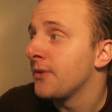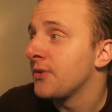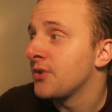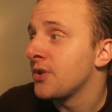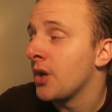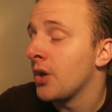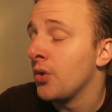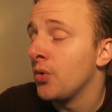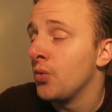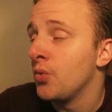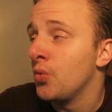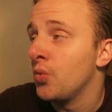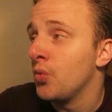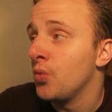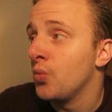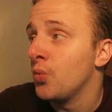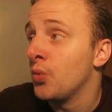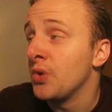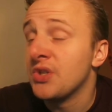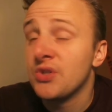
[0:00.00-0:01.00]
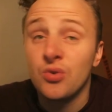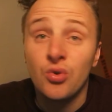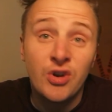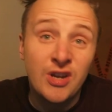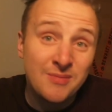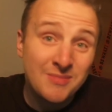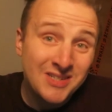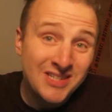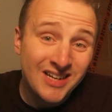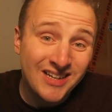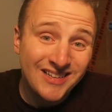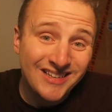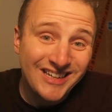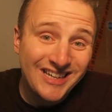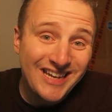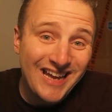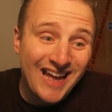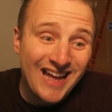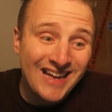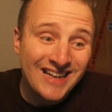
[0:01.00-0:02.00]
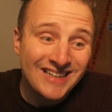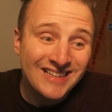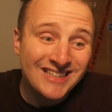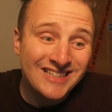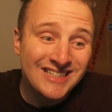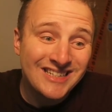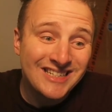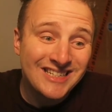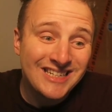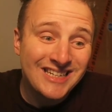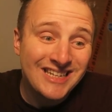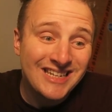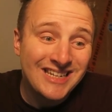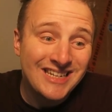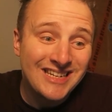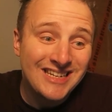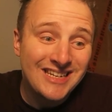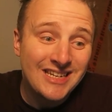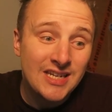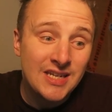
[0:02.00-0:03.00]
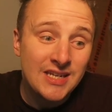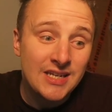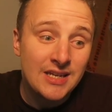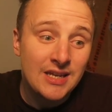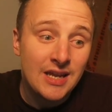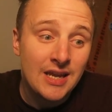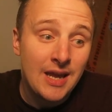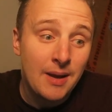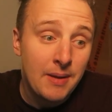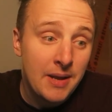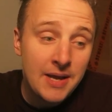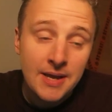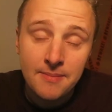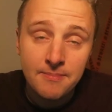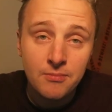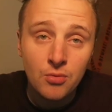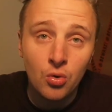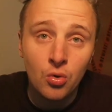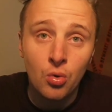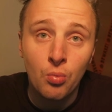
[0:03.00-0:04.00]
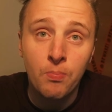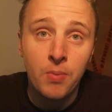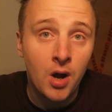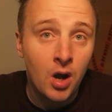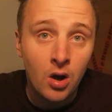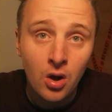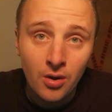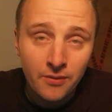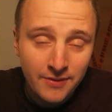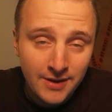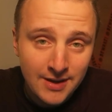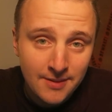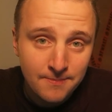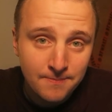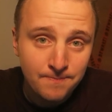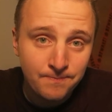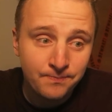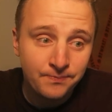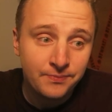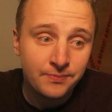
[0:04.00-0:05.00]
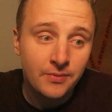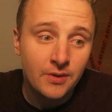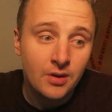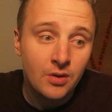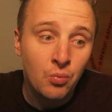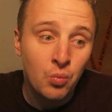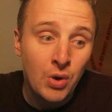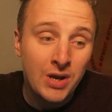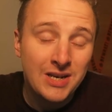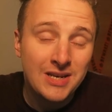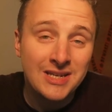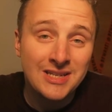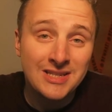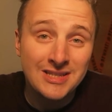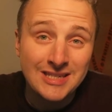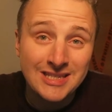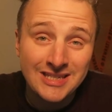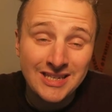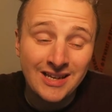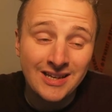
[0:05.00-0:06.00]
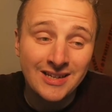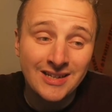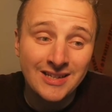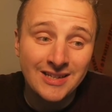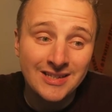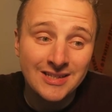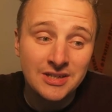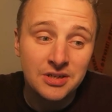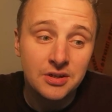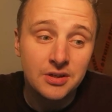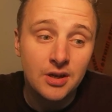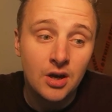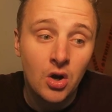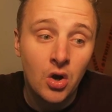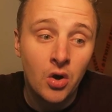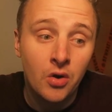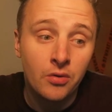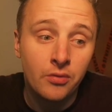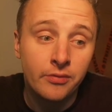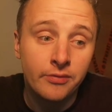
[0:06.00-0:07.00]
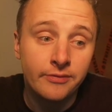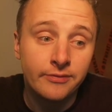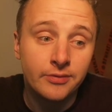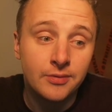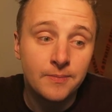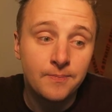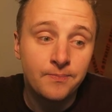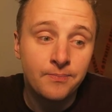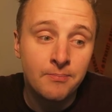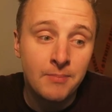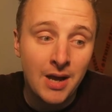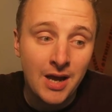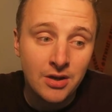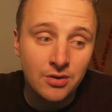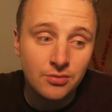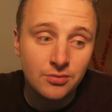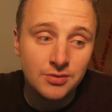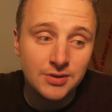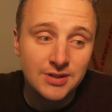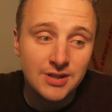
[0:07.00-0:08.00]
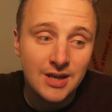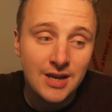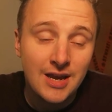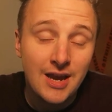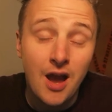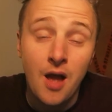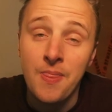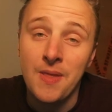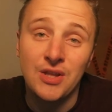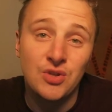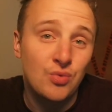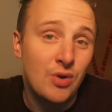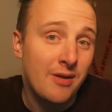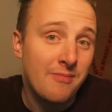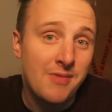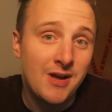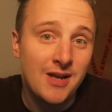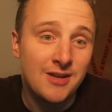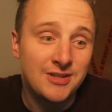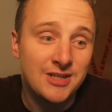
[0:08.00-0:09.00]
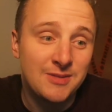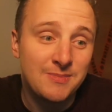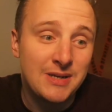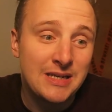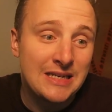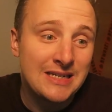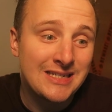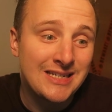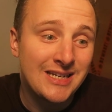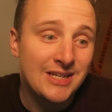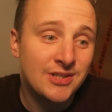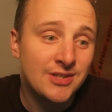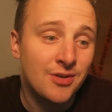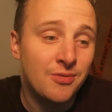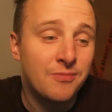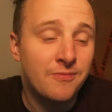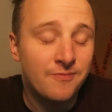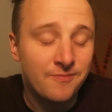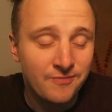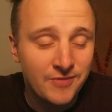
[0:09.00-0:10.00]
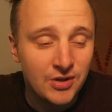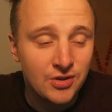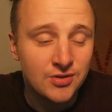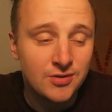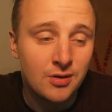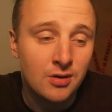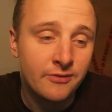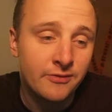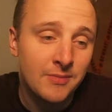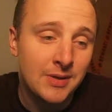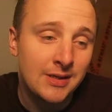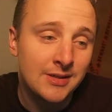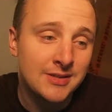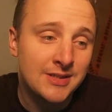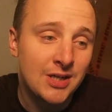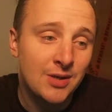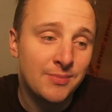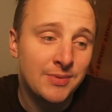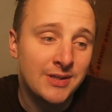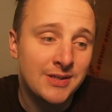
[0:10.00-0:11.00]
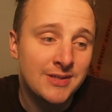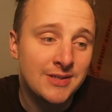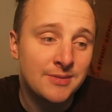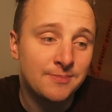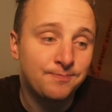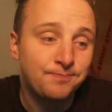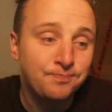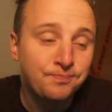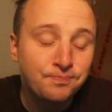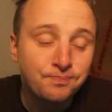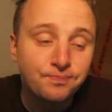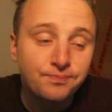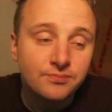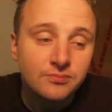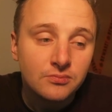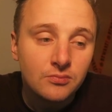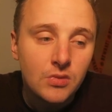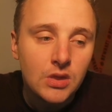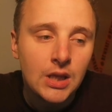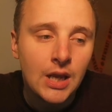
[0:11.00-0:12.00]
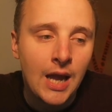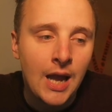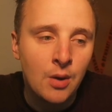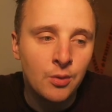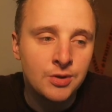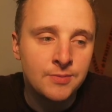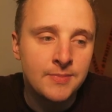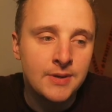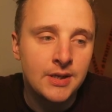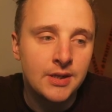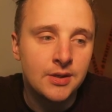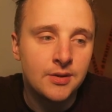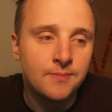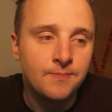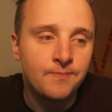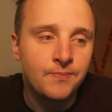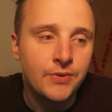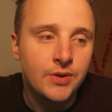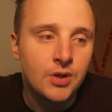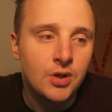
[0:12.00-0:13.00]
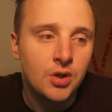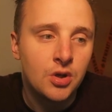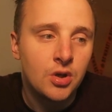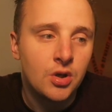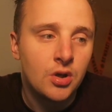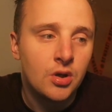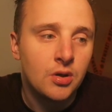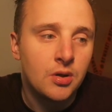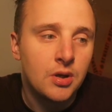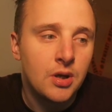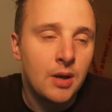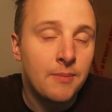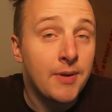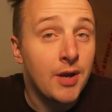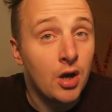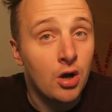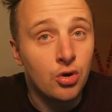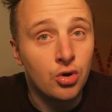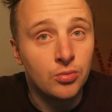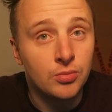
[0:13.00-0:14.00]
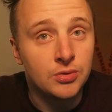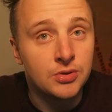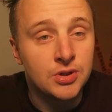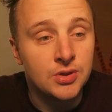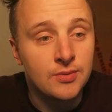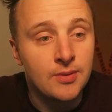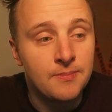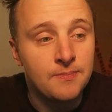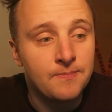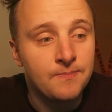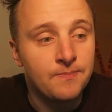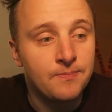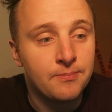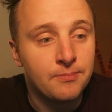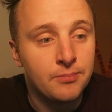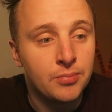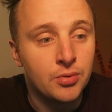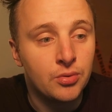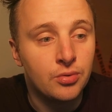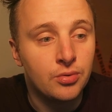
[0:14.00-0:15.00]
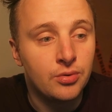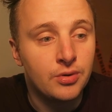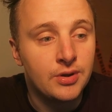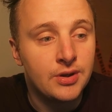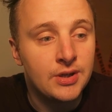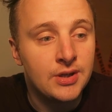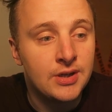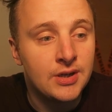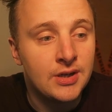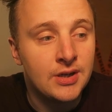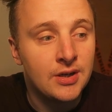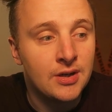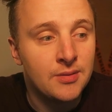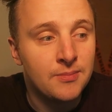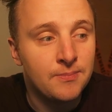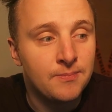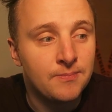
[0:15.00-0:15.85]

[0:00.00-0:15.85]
So we saw him die, and him or part of him went inside of Miles, and that's why Miles is being a dick. So feel sorry for Miles now, because I was being a bit horrible to him, but he,